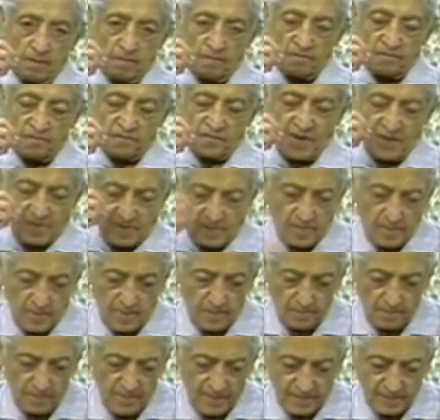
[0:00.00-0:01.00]

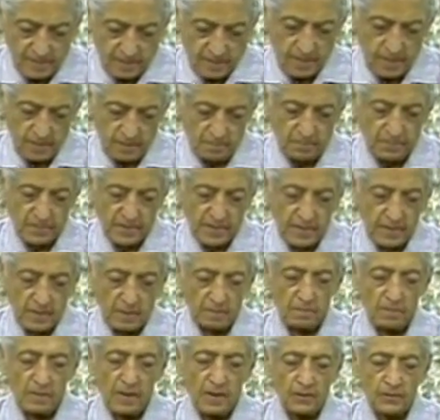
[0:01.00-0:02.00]
fundamentally bring
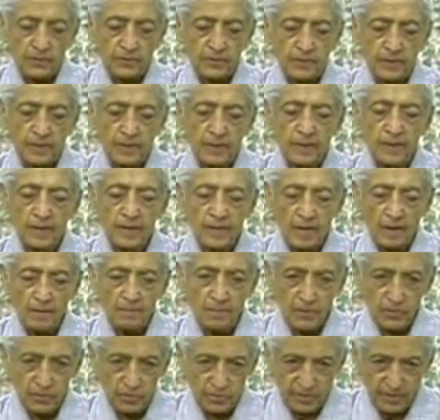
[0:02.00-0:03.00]
about a
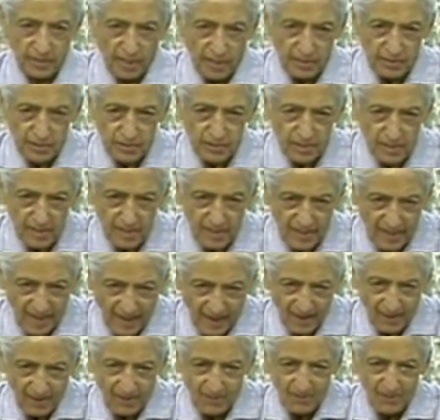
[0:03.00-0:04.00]
mutation
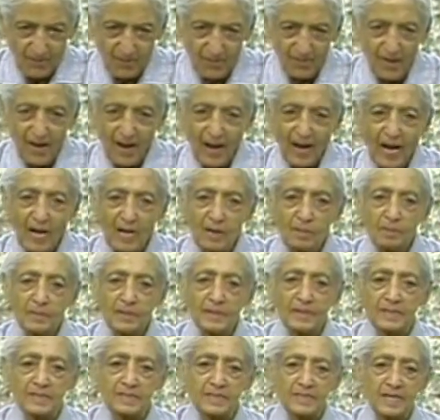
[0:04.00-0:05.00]
now, I'll be
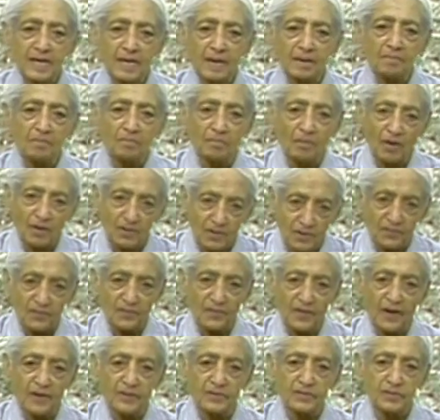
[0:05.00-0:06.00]
the same
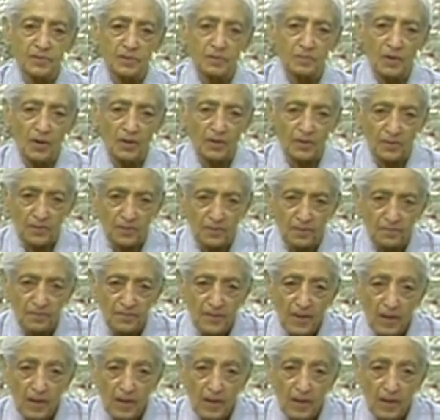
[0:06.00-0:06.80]
modified tomorrow.